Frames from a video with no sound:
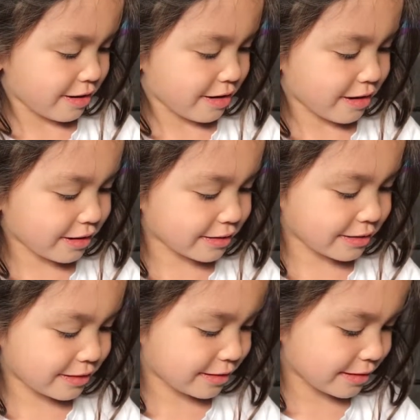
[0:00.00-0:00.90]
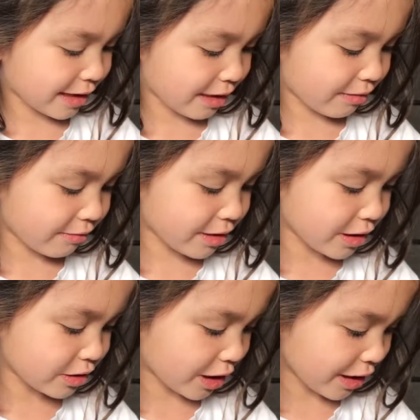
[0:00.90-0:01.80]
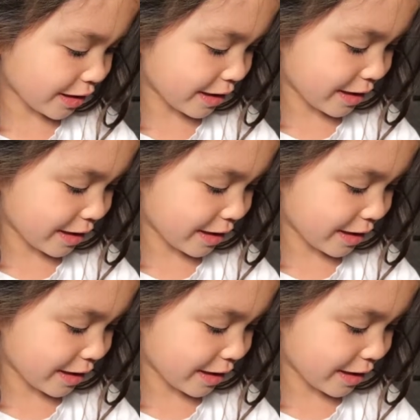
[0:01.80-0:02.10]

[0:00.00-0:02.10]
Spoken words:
Because I don't want to try it.